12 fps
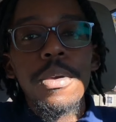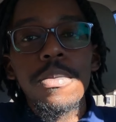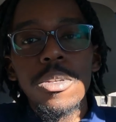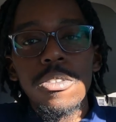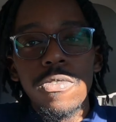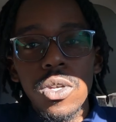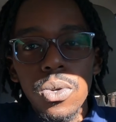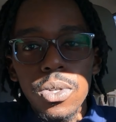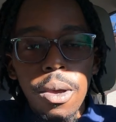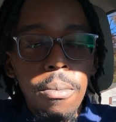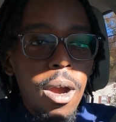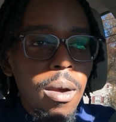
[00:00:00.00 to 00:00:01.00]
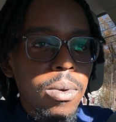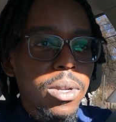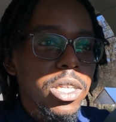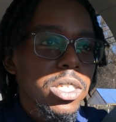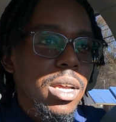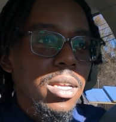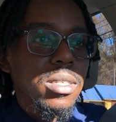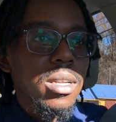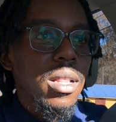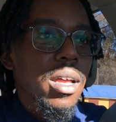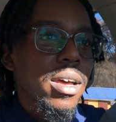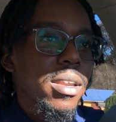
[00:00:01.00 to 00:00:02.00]
of people's views on barbering is changing
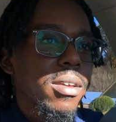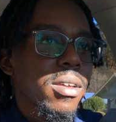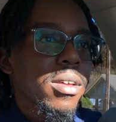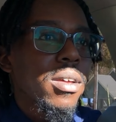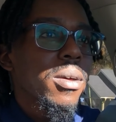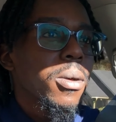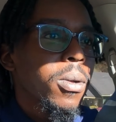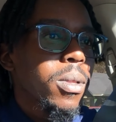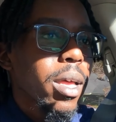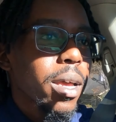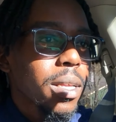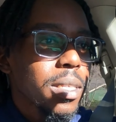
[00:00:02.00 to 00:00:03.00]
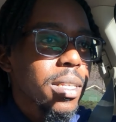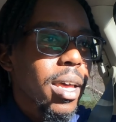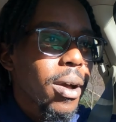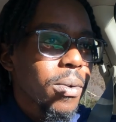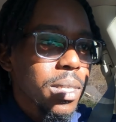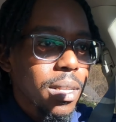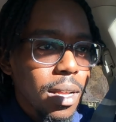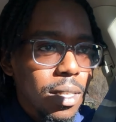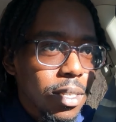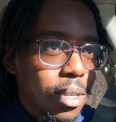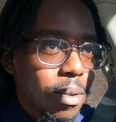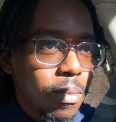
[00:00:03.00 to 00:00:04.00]
a lot. Like, it's not
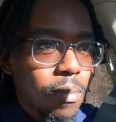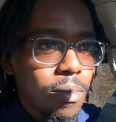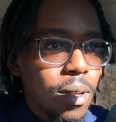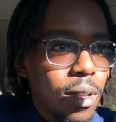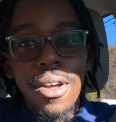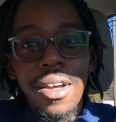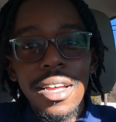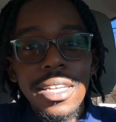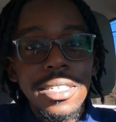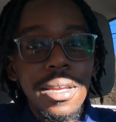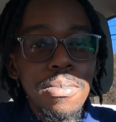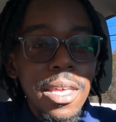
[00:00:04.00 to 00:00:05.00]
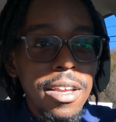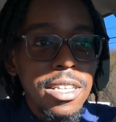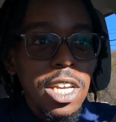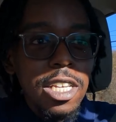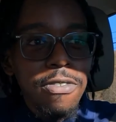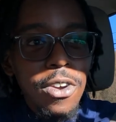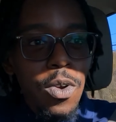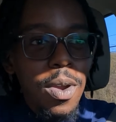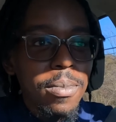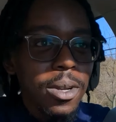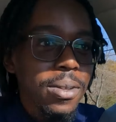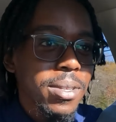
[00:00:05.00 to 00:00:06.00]
something just for
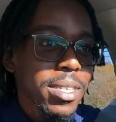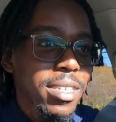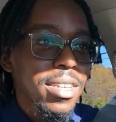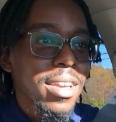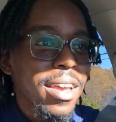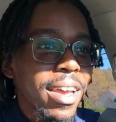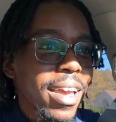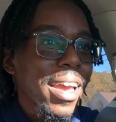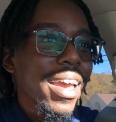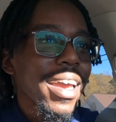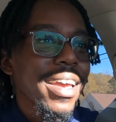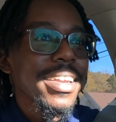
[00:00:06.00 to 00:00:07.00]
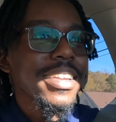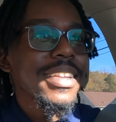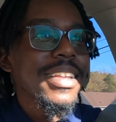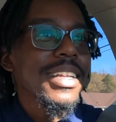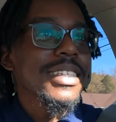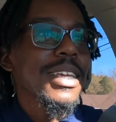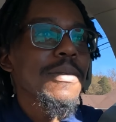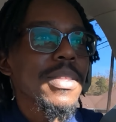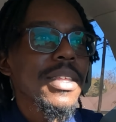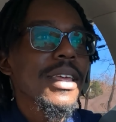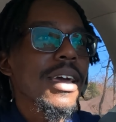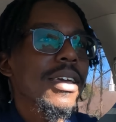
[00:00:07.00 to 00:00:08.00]
criminals, and it's
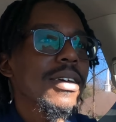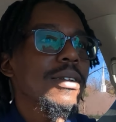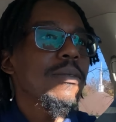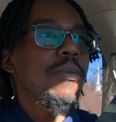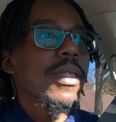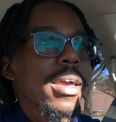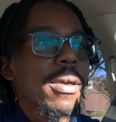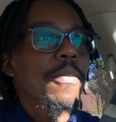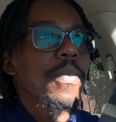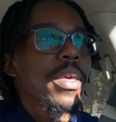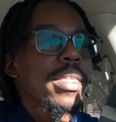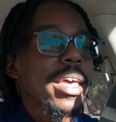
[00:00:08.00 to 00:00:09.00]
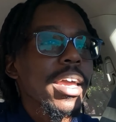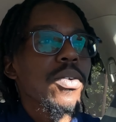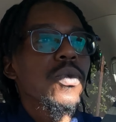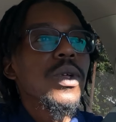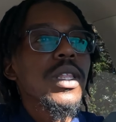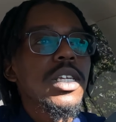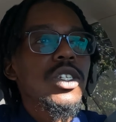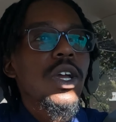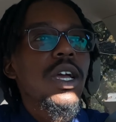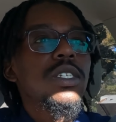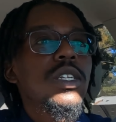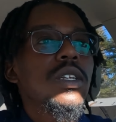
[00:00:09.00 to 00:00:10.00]
something that can really
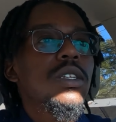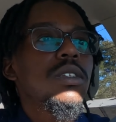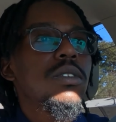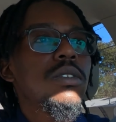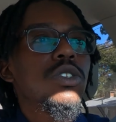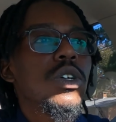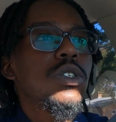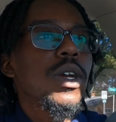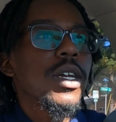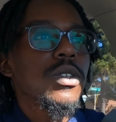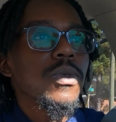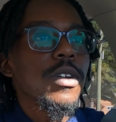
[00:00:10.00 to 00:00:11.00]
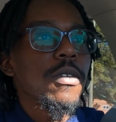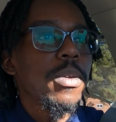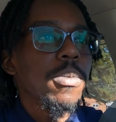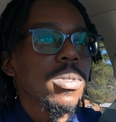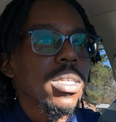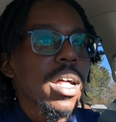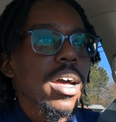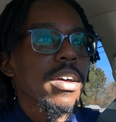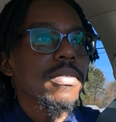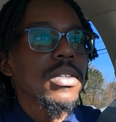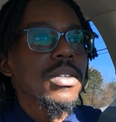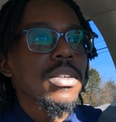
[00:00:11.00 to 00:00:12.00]
change the trajectory of people's
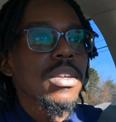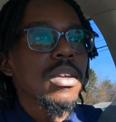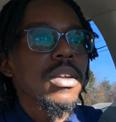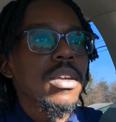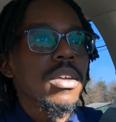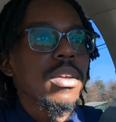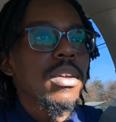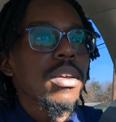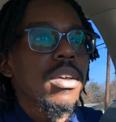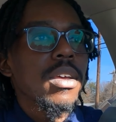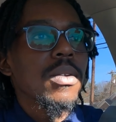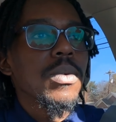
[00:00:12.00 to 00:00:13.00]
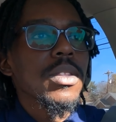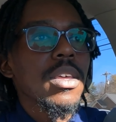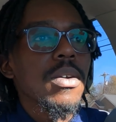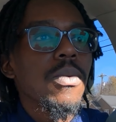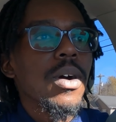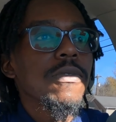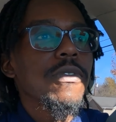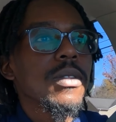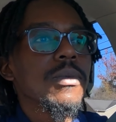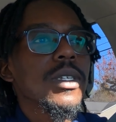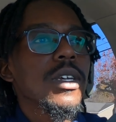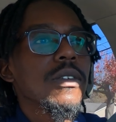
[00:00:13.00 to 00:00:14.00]
lives and what they want for
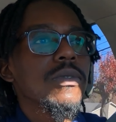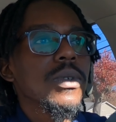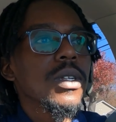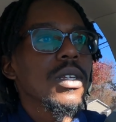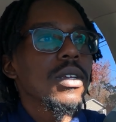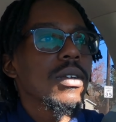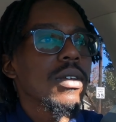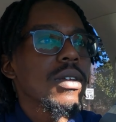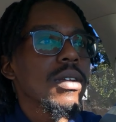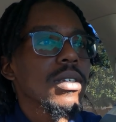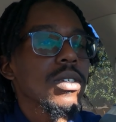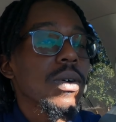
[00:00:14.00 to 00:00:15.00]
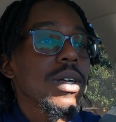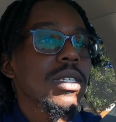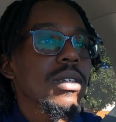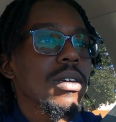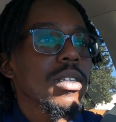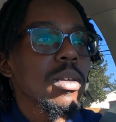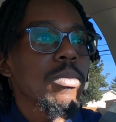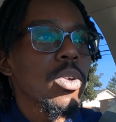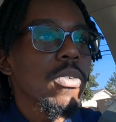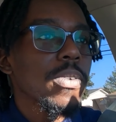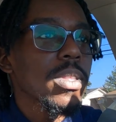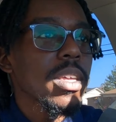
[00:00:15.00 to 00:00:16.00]
themselves, really. So it's a
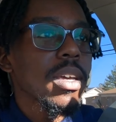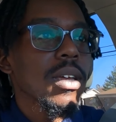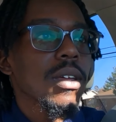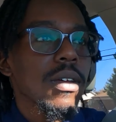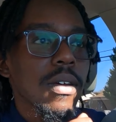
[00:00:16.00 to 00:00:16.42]
beautiful thing.